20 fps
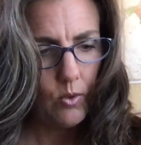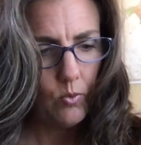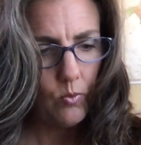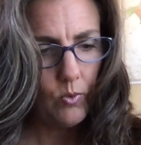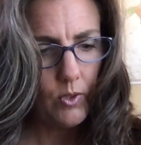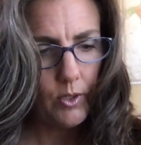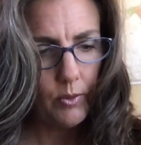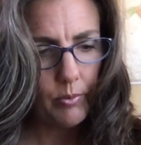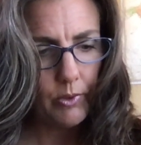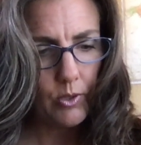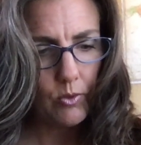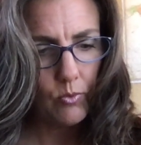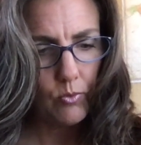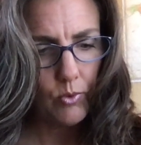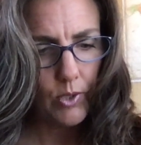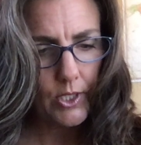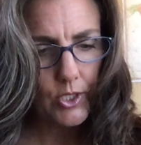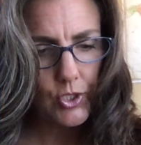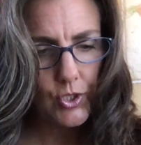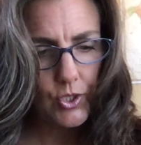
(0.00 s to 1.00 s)
Wilbur
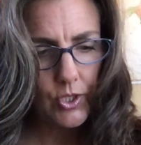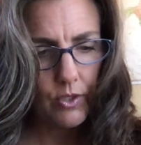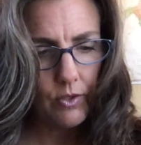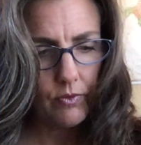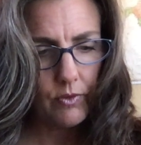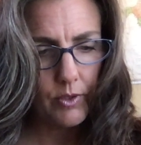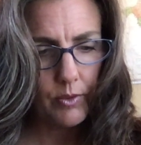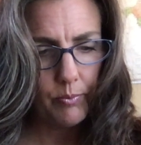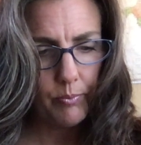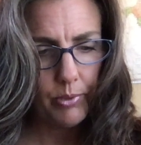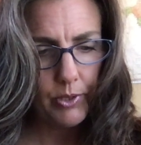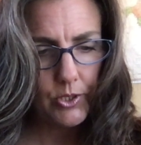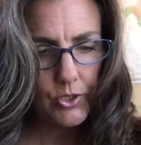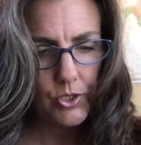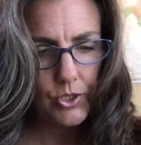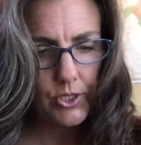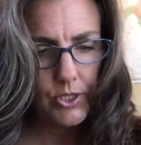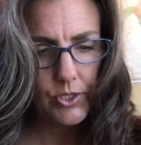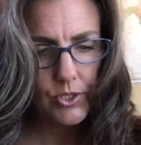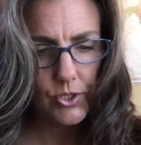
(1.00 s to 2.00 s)
rushed over,
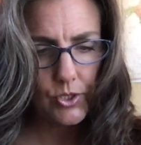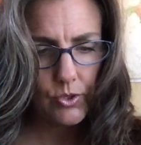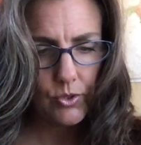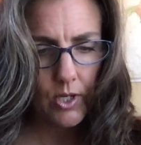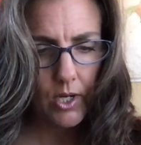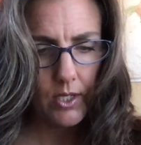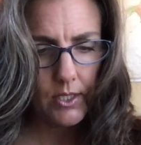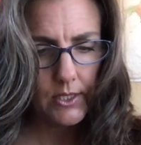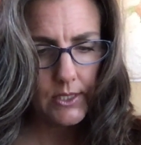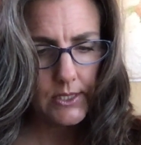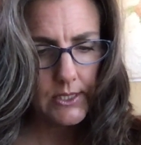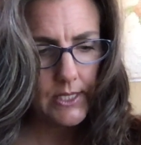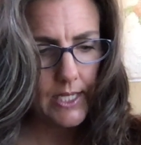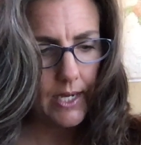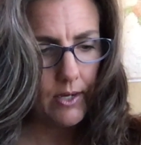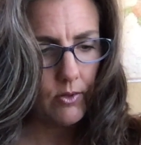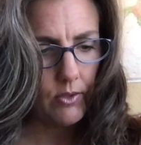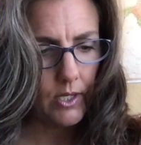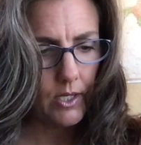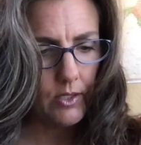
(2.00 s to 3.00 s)
pushed his strong
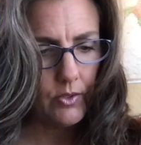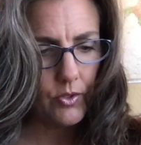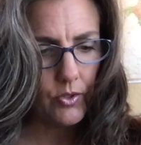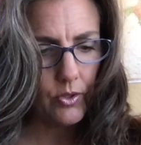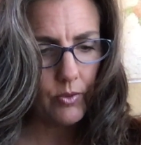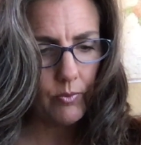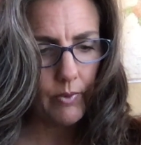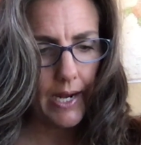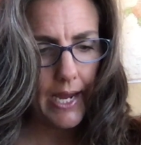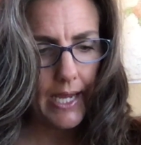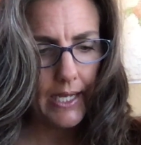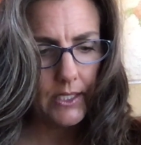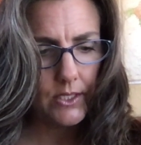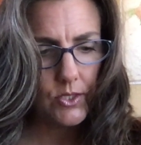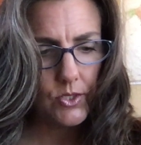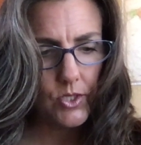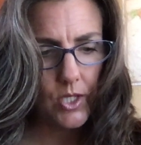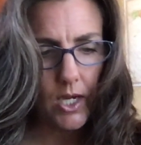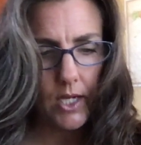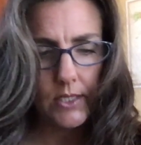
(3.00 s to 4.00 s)
snout under the rat,
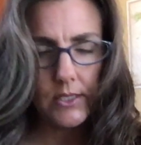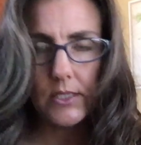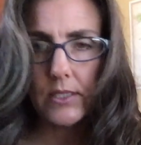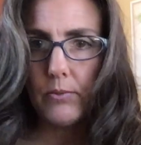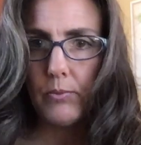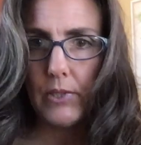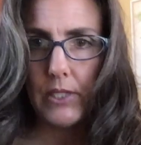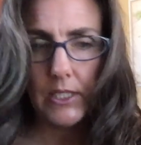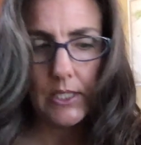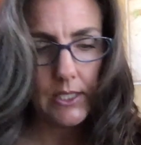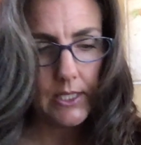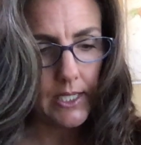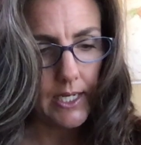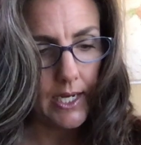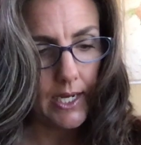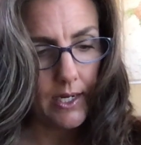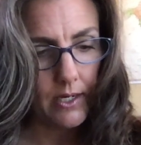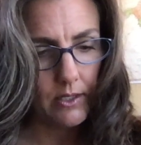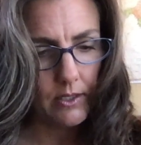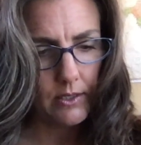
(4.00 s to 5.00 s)
and tossed him into the
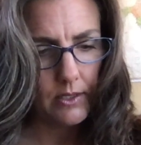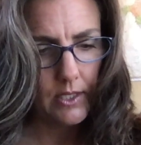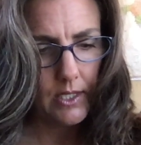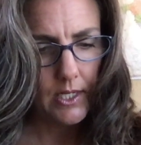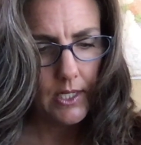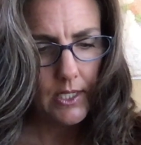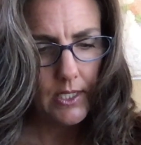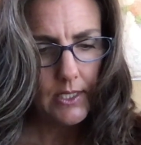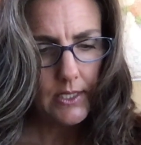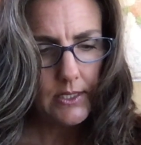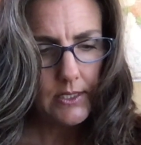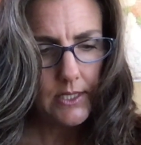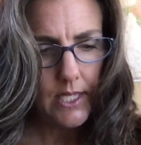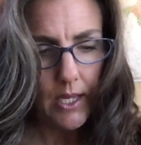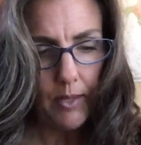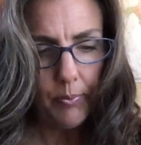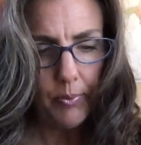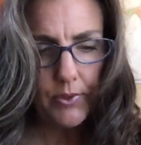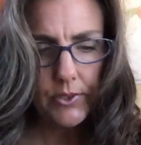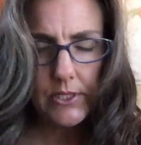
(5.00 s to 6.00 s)
air.
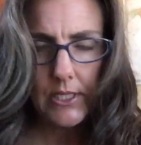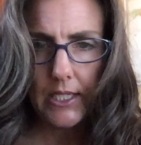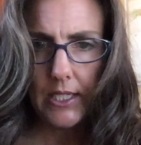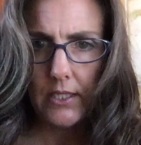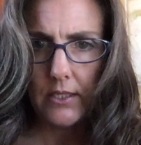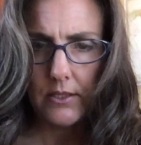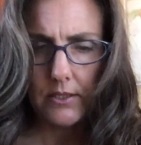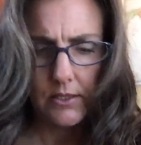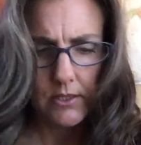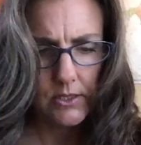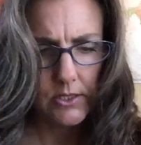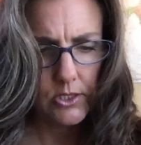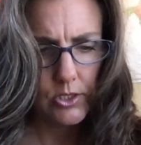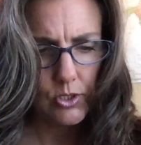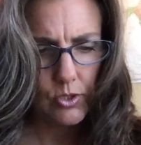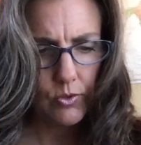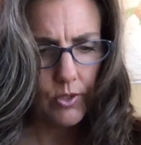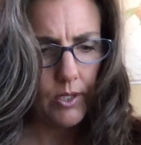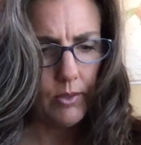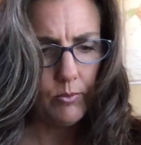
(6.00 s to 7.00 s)
Templeton!
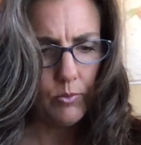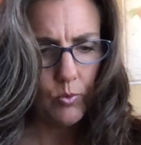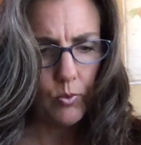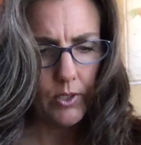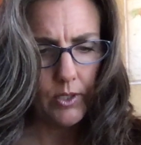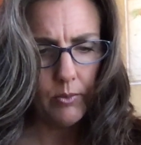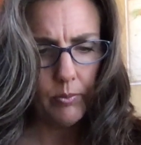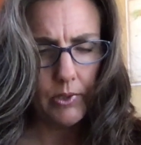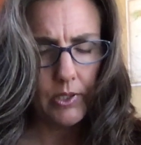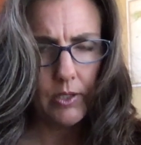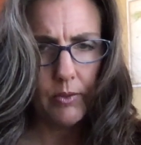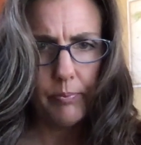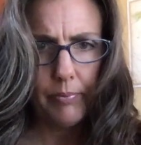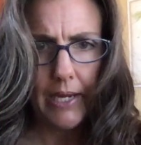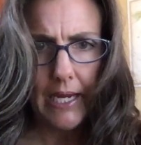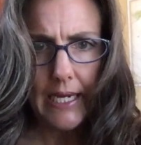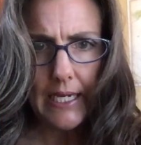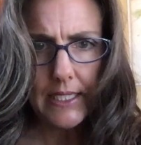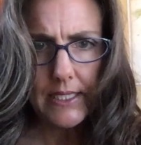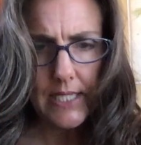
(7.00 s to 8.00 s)
screamed Wilbur.
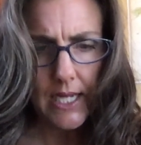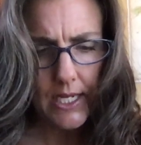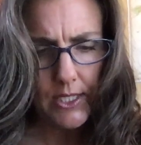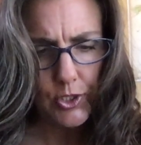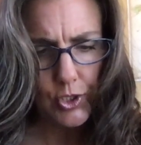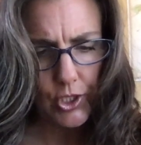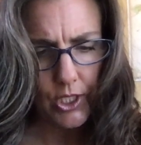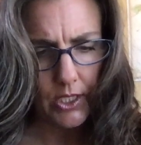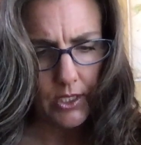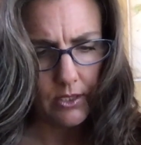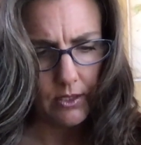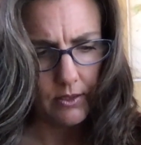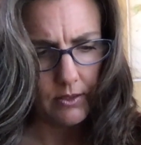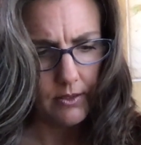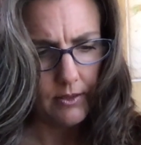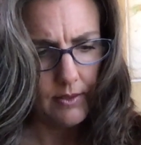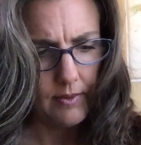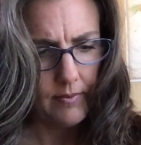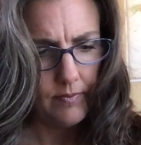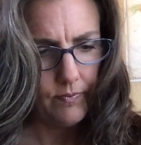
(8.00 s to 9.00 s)
Pay attention!
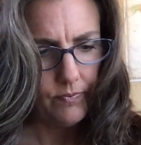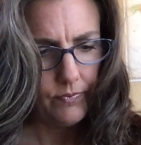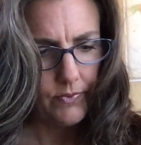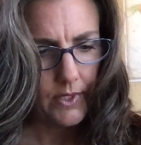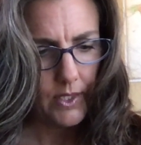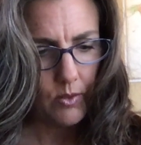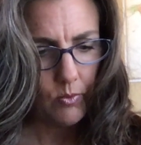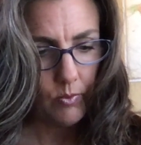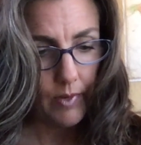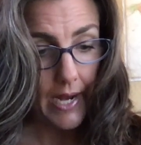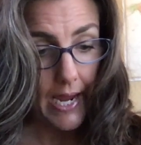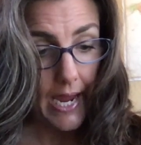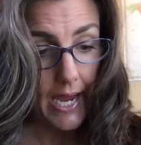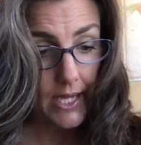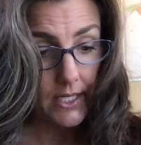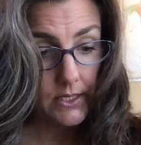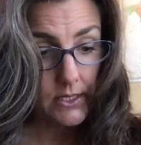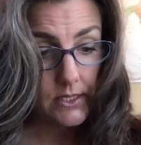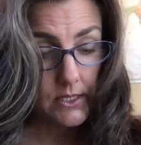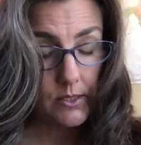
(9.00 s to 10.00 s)
The
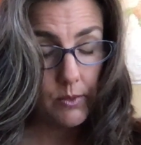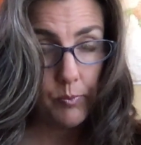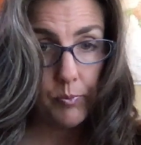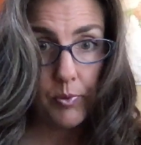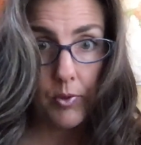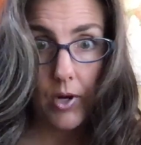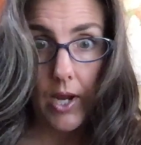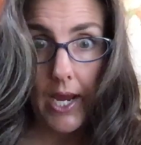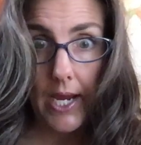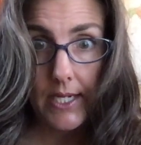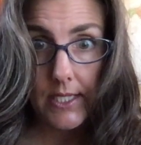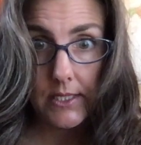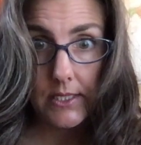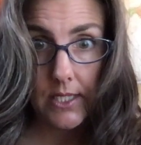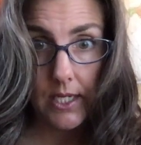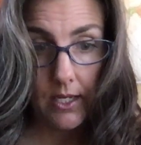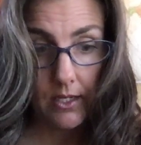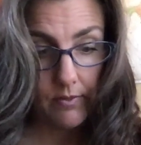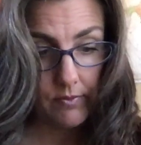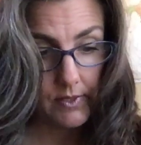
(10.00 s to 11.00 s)
rat, surprised
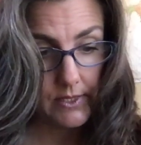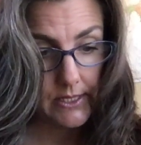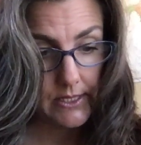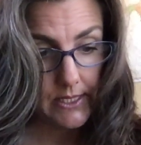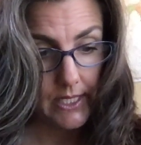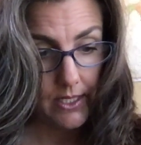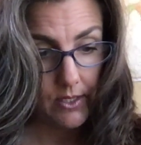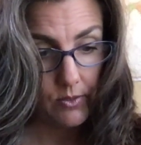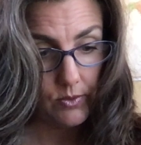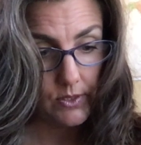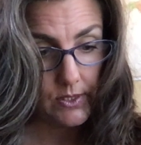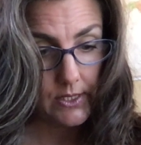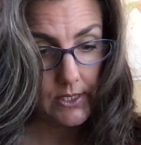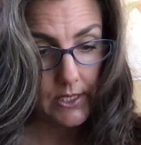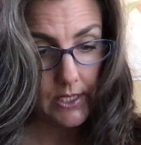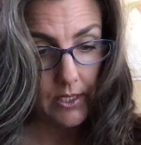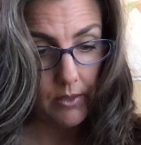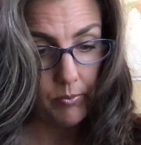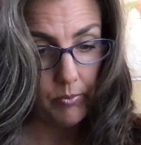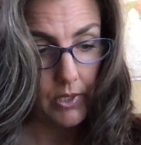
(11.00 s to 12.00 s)
out of a sound
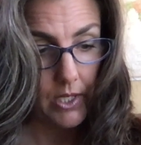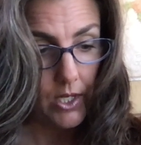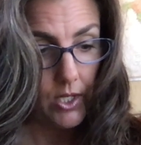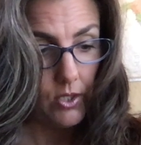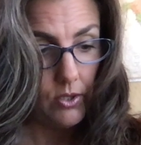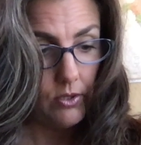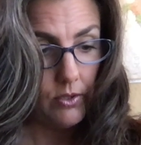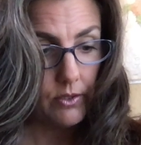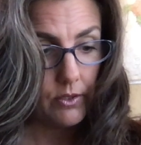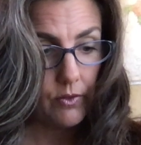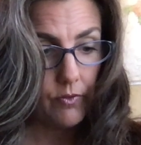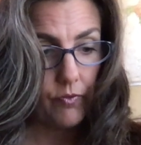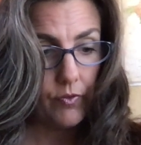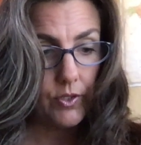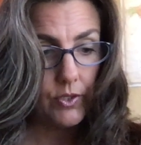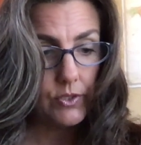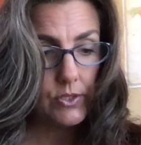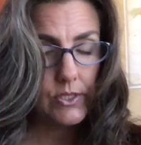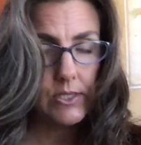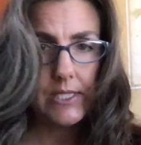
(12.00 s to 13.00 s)
sleep, looked
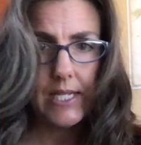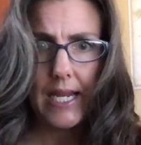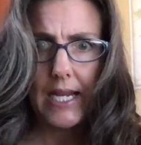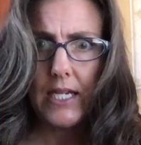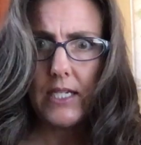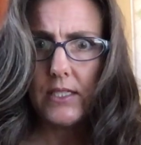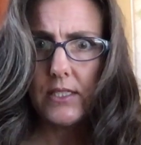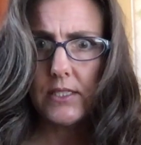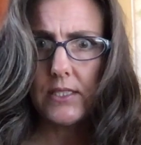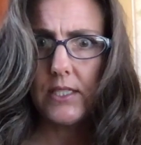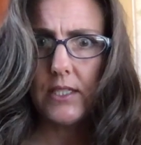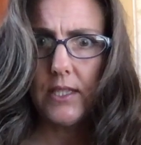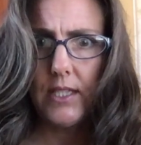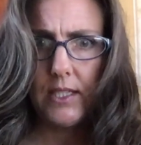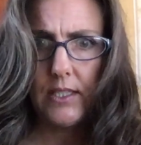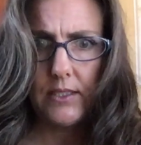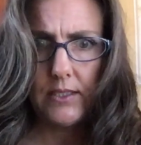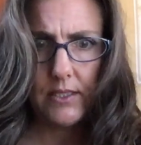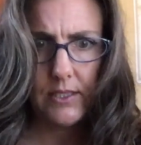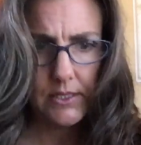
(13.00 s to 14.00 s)
first dazed and
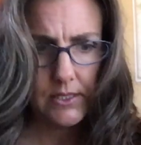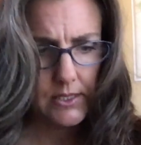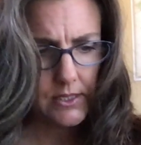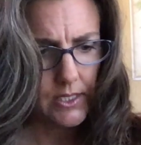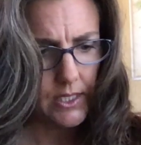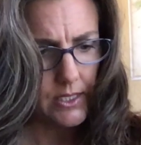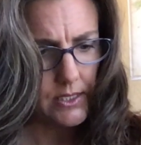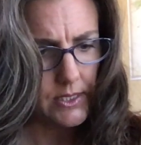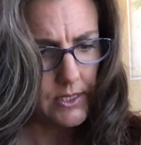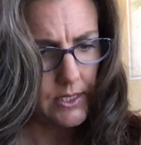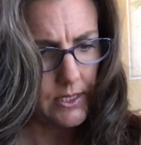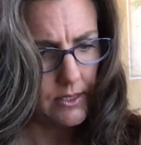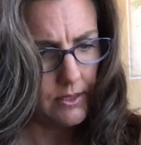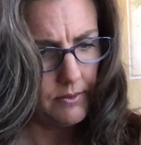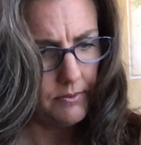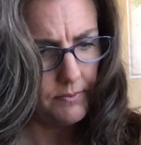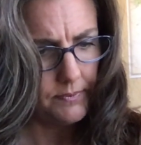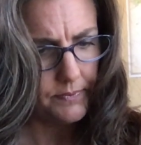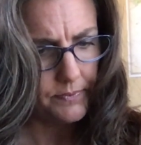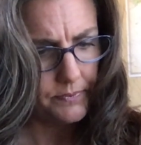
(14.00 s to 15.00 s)
then disgusted.